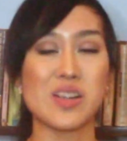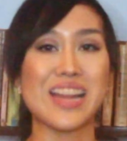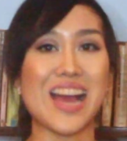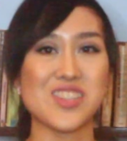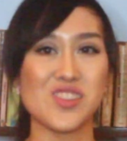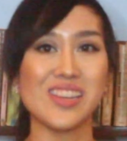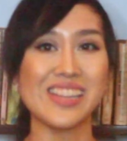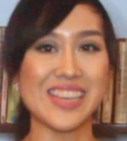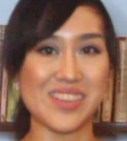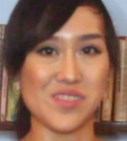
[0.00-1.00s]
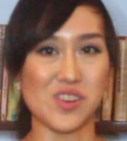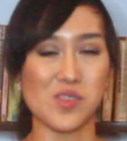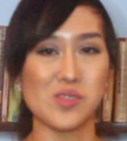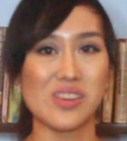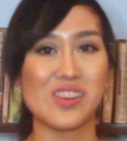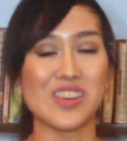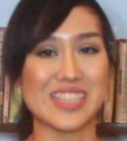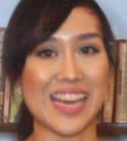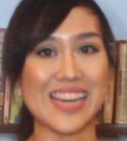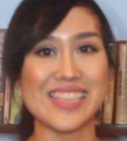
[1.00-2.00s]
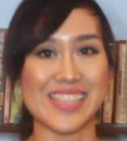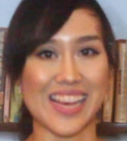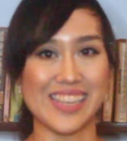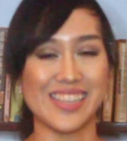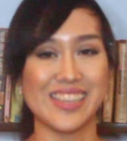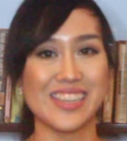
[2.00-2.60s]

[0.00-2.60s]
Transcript: national hero, Jose Rizal,